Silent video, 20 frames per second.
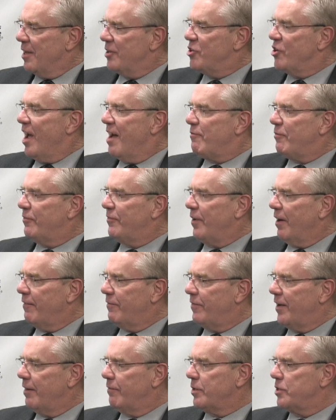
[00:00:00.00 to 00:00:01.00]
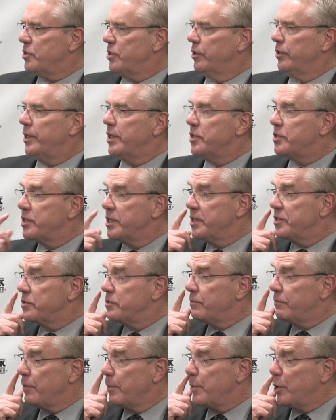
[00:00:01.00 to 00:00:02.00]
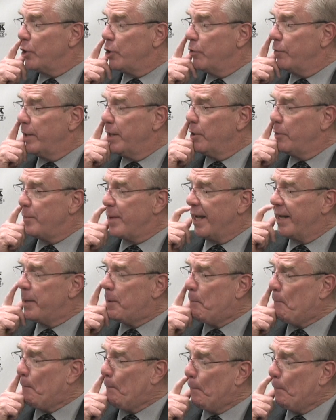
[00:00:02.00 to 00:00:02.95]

Do you have a favorite Saluki season from your career, Becky?